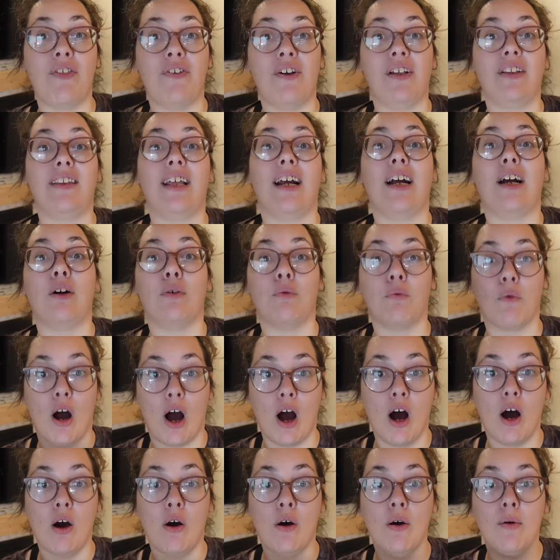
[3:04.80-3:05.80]
think they're
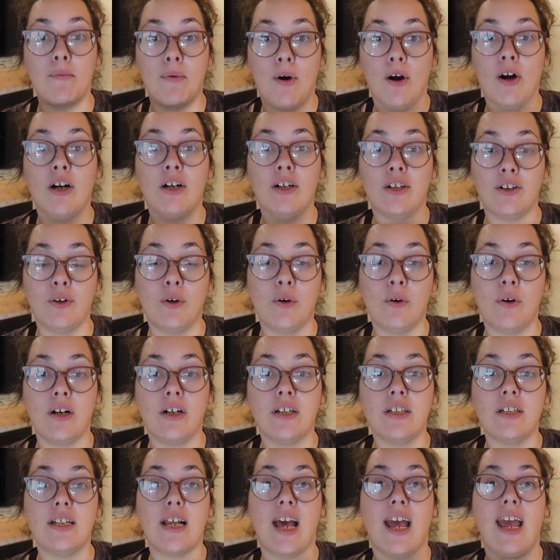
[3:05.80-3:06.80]
raw barn
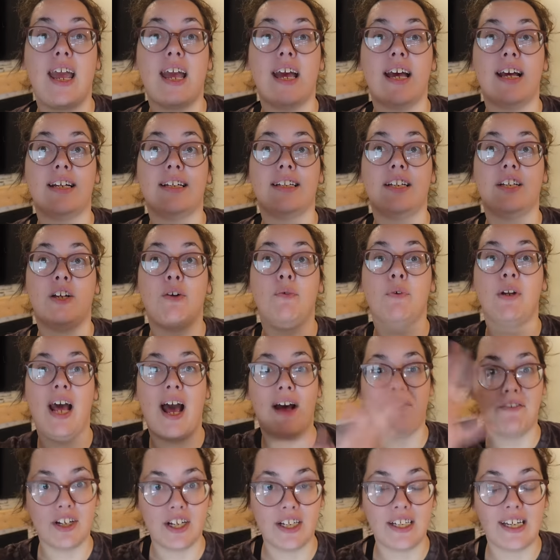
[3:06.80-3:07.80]
doors and you would
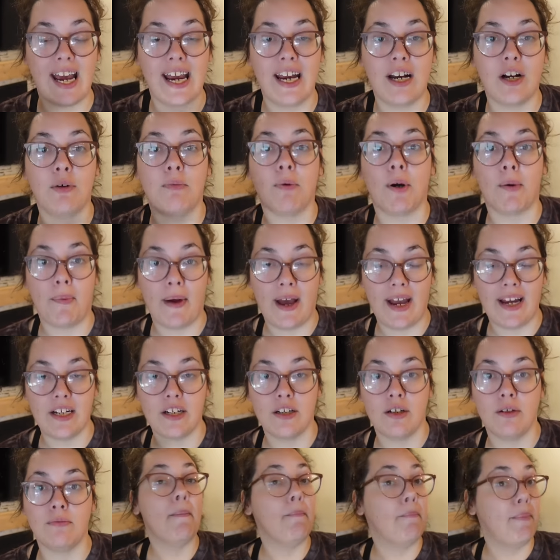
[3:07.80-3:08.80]
have to stain them or paint
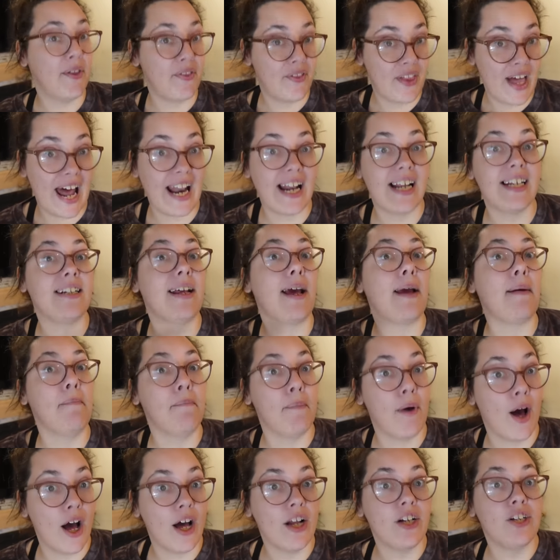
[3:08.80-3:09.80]
them, but that is a
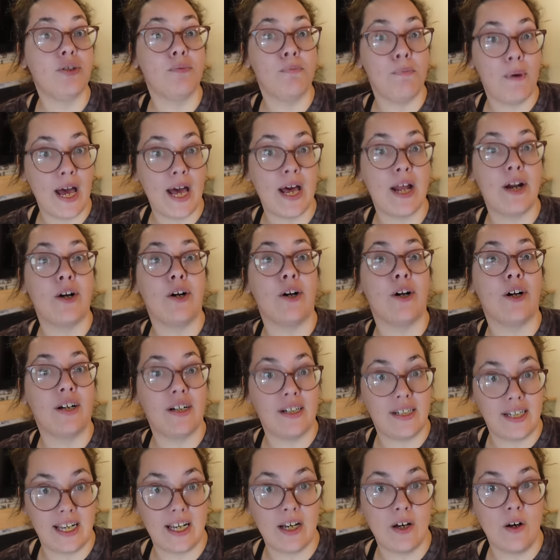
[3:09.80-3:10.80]
much
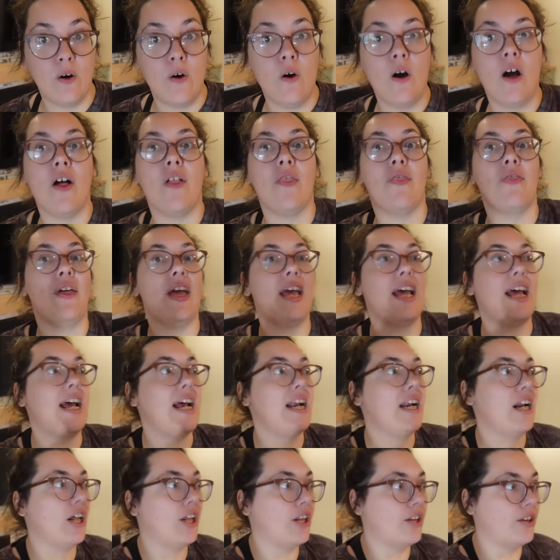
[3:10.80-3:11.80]
better deal
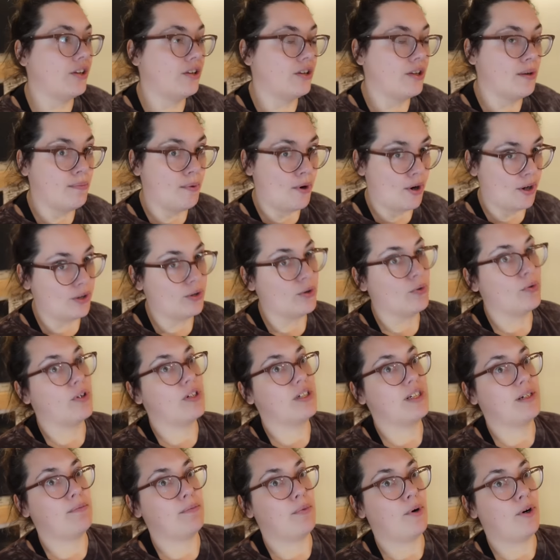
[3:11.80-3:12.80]
than the barn
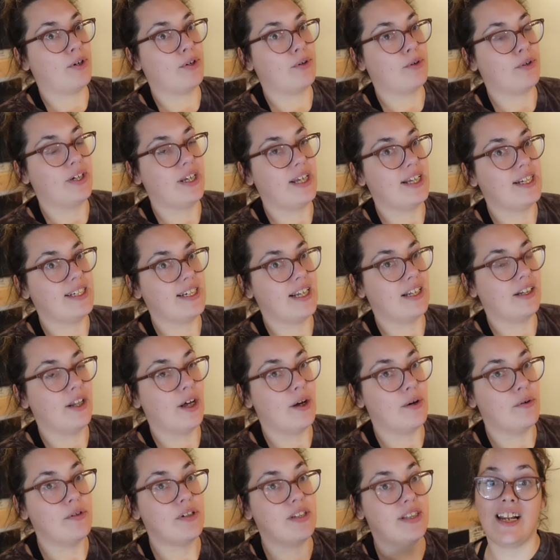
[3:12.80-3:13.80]
doors and barn door kits at
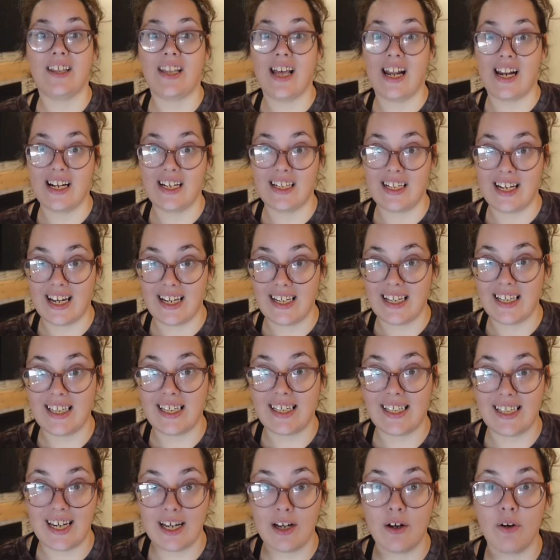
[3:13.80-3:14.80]
Lowe's. That is a
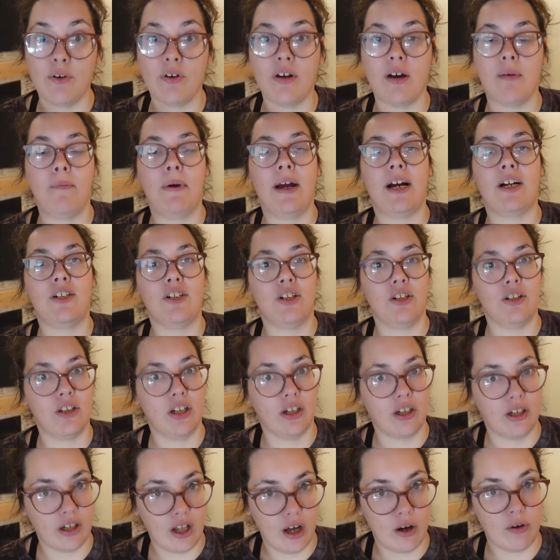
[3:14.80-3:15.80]
steal compared to the
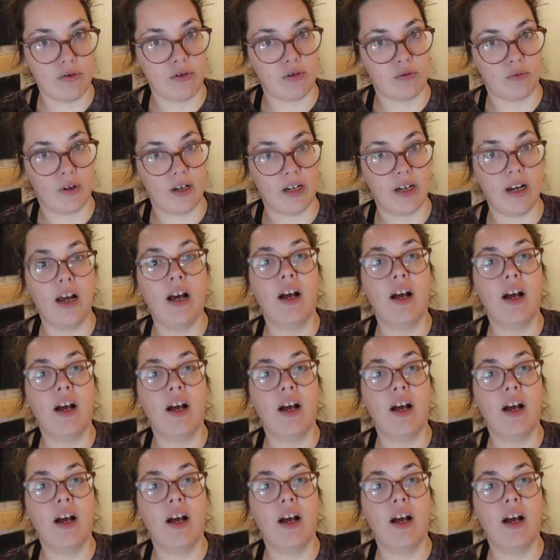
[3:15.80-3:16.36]
Lowe's one.